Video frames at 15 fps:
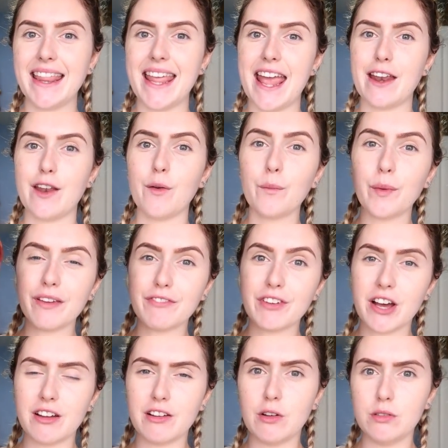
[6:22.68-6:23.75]
Then we've
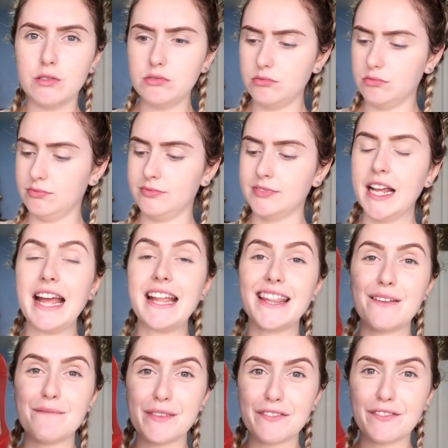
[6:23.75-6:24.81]
got, some
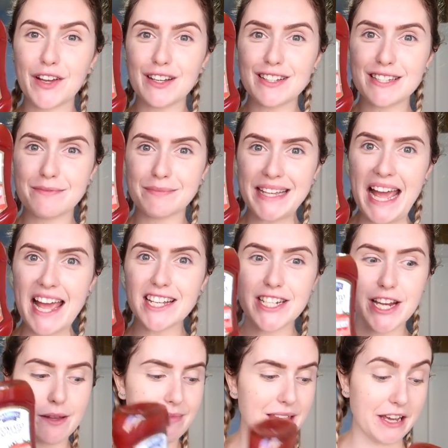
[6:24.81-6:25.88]

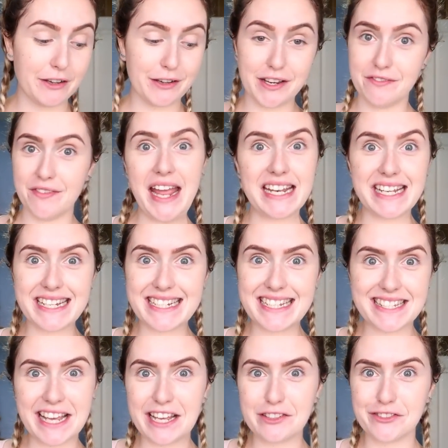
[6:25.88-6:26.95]
ketchup. That could have ended
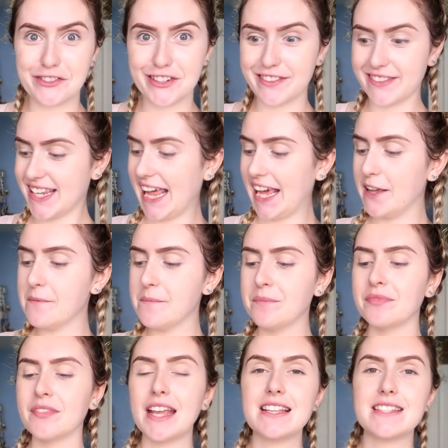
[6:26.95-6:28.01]
disastrously.
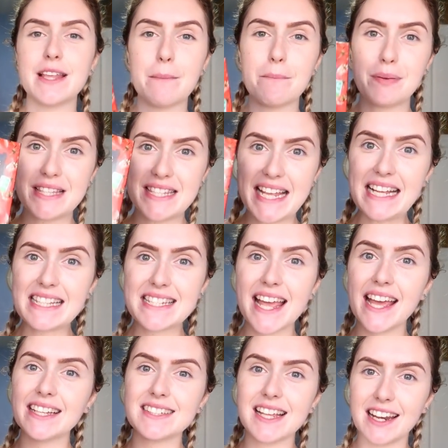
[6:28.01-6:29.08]
Some
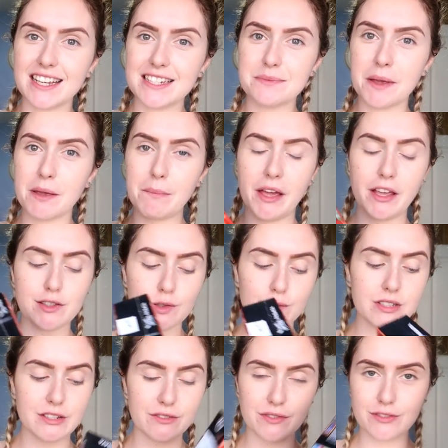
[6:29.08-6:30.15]
passatics. I like to make my
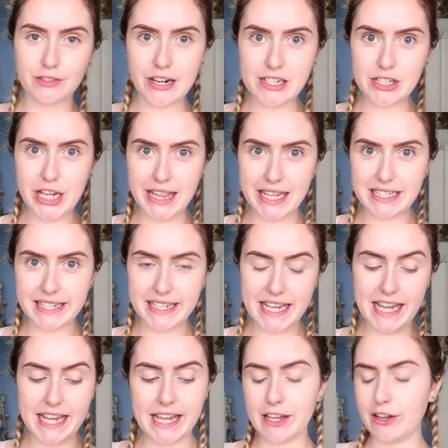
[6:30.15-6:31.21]
sauces from scratch, and that's
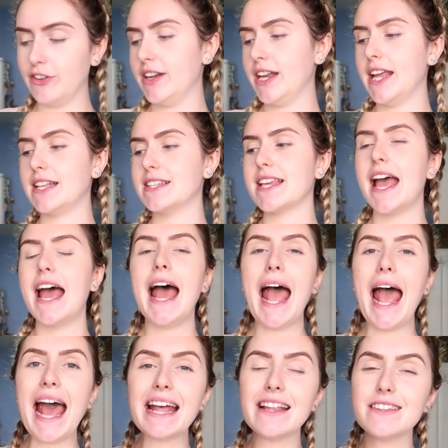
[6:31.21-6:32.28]
key ingredients.
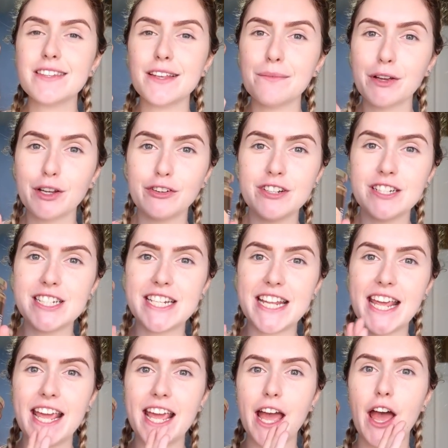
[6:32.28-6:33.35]
And some
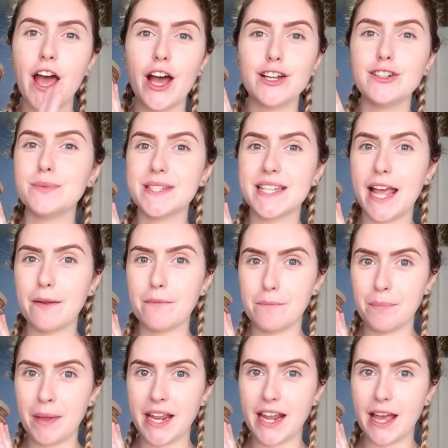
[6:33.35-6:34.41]
crunchy 100%
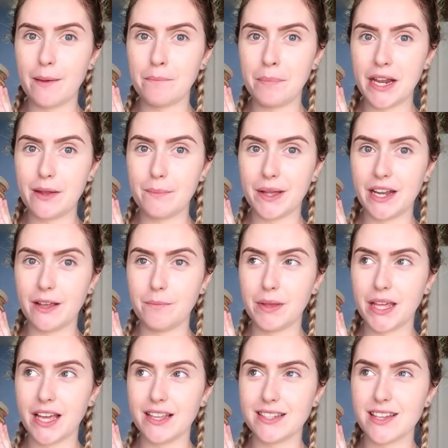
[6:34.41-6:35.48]
peanut butter,
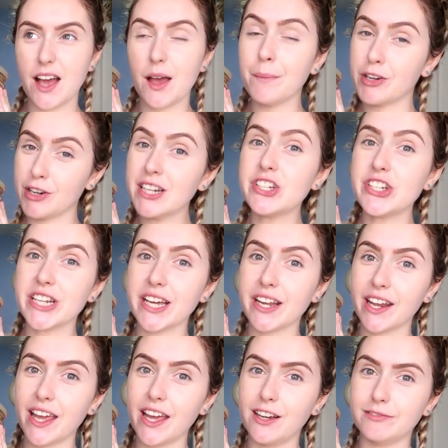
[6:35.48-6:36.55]
because I'm a crunchy kind
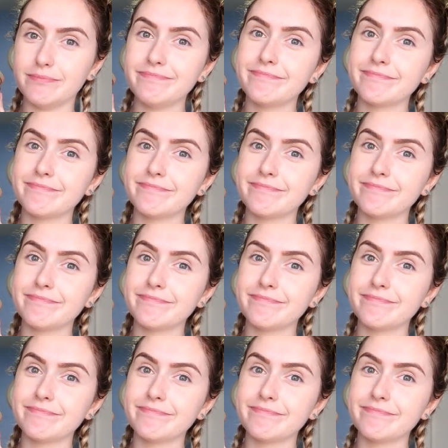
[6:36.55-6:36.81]
of girl.